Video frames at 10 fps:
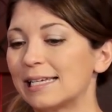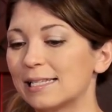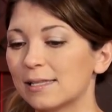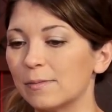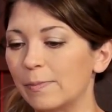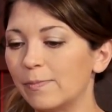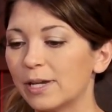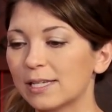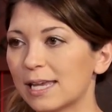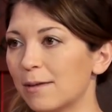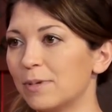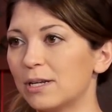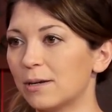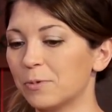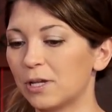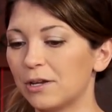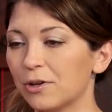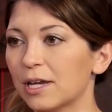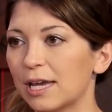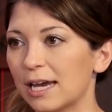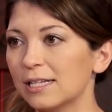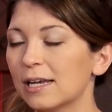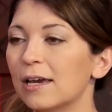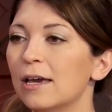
that's the biggest 8-bit number that you can get.